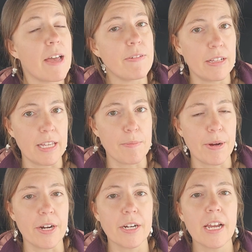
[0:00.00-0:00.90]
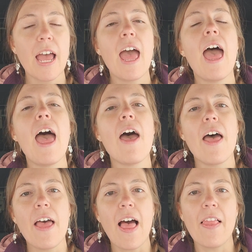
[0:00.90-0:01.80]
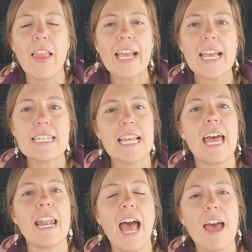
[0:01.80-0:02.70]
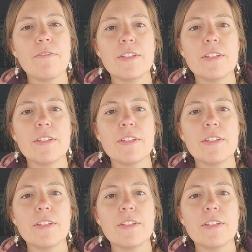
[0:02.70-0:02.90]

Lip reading: definitely a perk. Like I said, I've